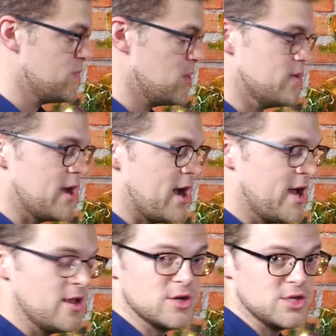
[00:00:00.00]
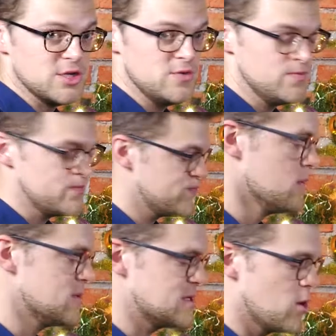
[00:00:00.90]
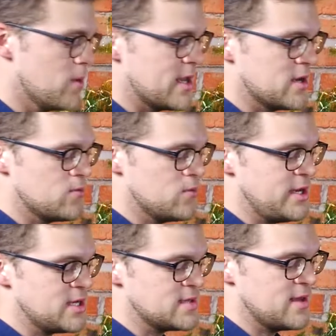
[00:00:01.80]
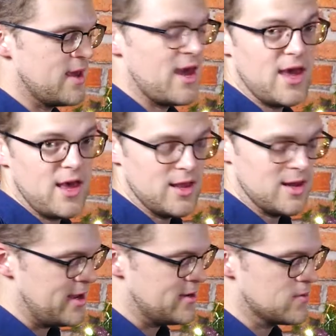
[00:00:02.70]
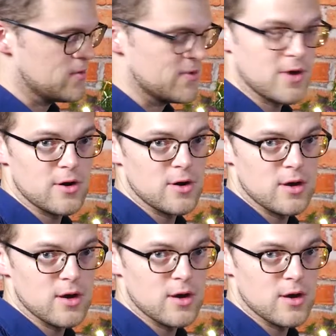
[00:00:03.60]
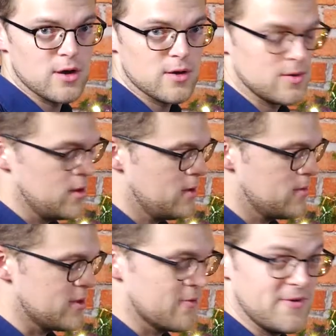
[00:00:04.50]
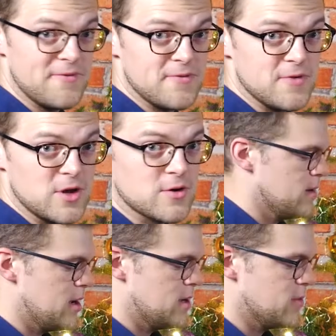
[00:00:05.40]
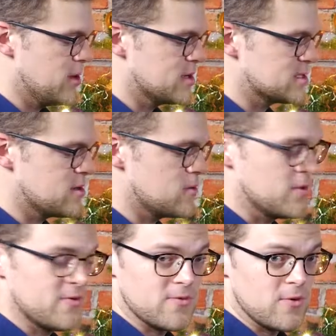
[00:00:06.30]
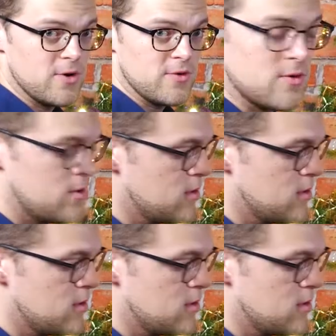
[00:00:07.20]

on the higher G, so we can reach the A later with our 5th finger. And we're gonna start with the 4th.